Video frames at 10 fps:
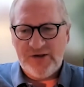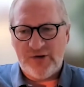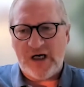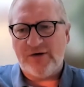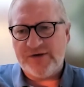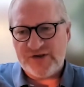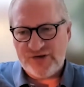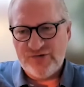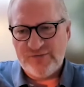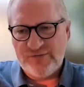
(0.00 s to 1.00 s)
are
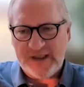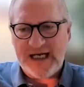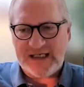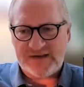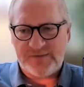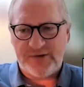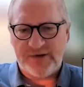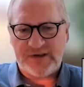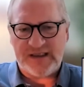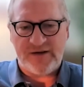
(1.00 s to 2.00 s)
assumed an IP
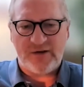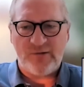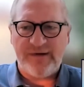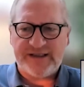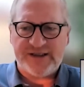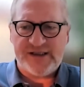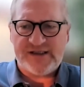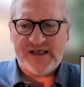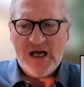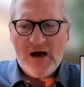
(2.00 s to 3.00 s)
expert. And the
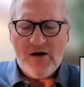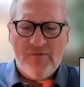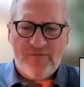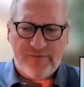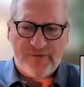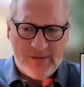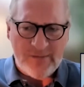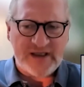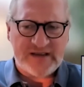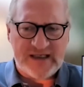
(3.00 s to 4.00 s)
question is,
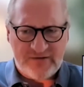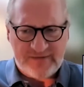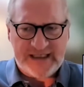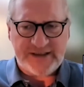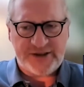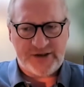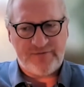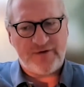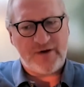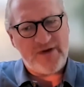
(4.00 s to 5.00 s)
from the direction,
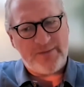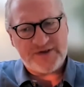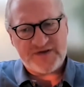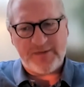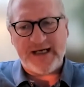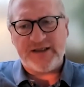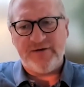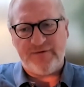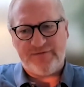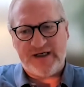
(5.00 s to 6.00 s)
from the
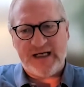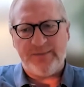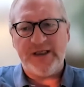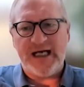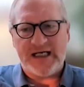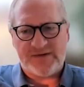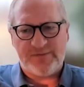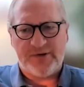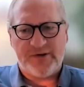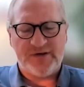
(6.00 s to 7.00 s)
perspective of an IP
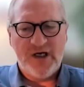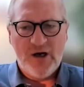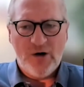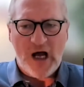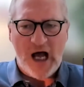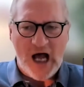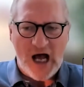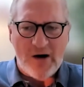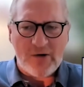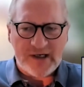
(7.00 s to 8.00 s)
expert,
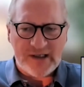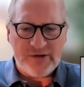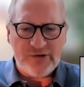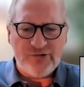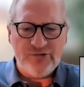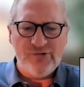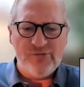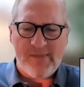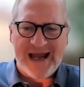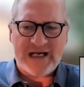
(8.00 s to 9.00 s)
how can you
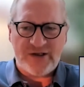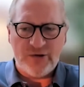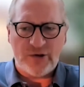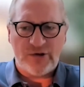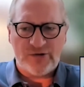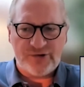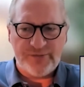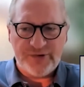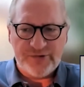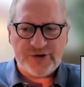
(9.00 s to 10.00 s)
make your
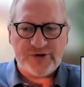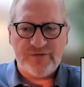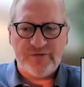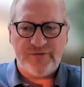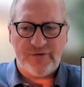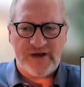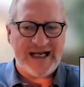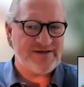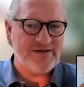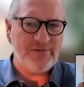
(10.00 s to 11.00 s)
contribution for the
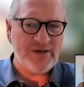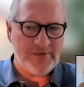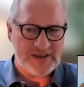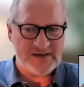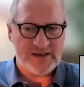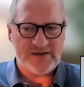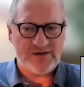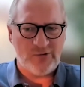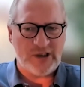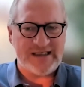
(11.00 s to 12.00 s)
SME
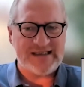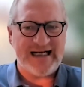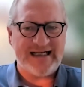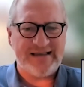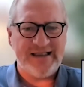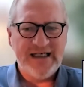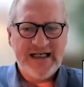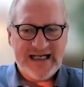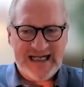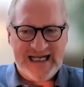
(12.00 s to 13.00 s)
business? What exactly
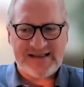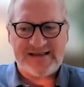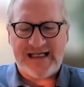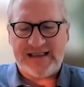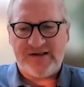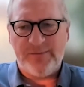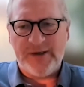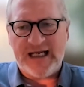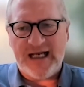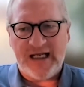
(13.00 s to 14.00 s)
is that?
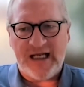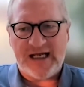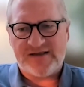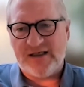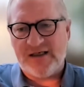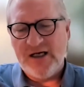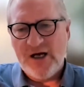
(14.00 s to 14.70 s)
Typically as a